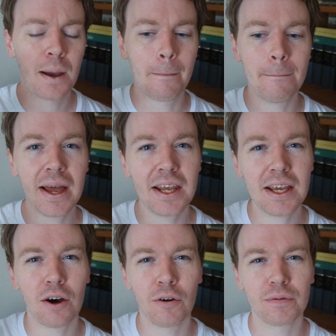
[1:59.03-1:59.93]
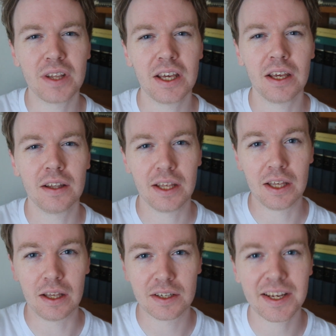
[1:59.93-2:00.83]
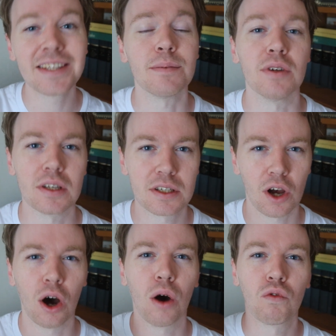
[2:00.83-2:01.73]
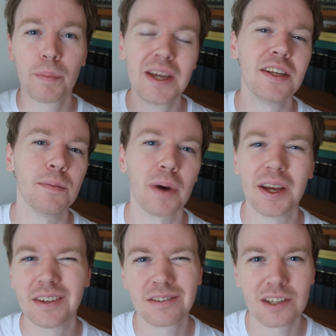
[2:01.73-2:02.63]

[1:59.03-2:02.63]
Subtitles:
many of the sentiments are repeated, but in